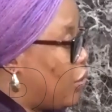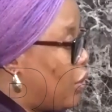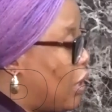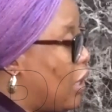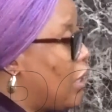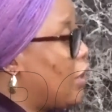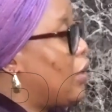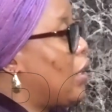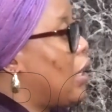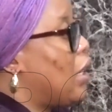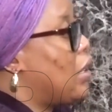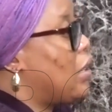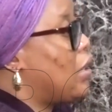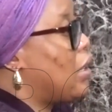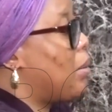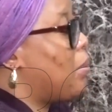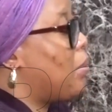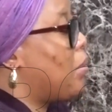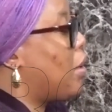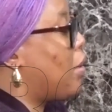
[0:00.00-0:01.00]
say that
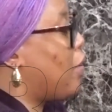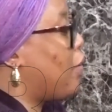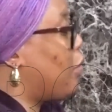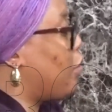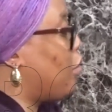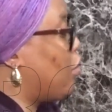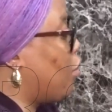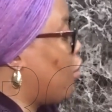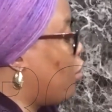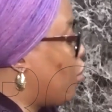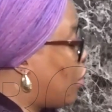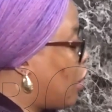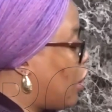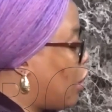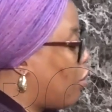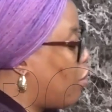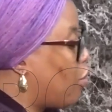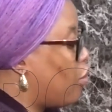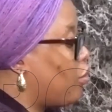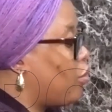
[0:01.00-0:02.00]
okay,
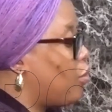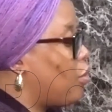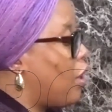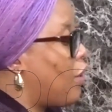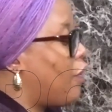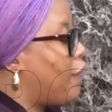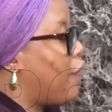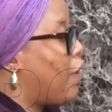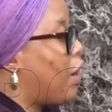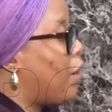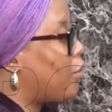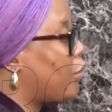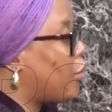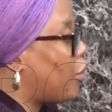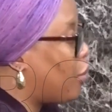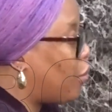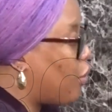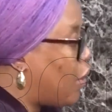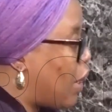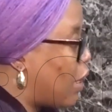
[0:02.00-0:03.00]
you have farmed
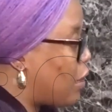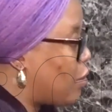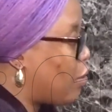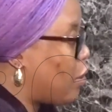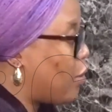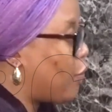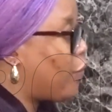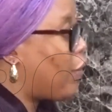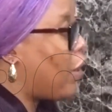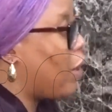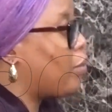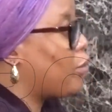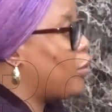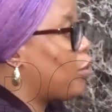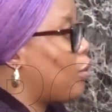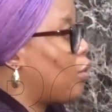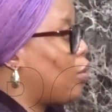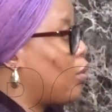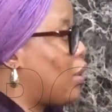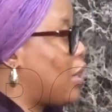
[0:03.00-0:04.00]
your rice, you have farmed
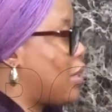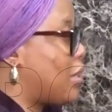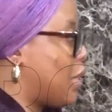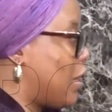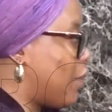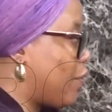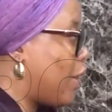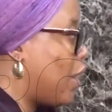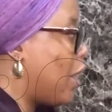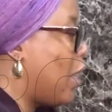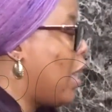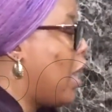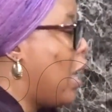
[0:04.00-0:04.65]
your cassava,